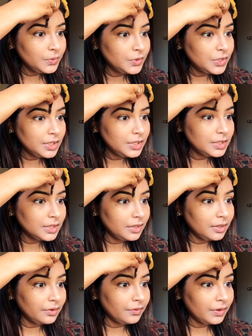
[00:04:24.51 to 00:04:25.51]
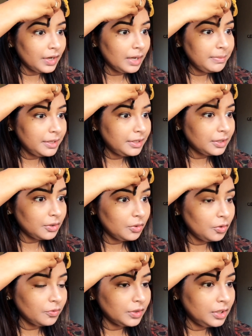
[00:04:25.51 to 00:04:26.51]
just rub it
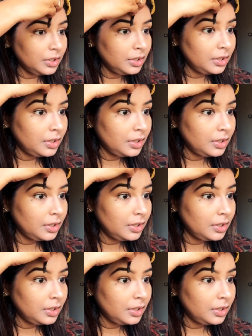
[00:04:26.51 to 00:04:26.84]
over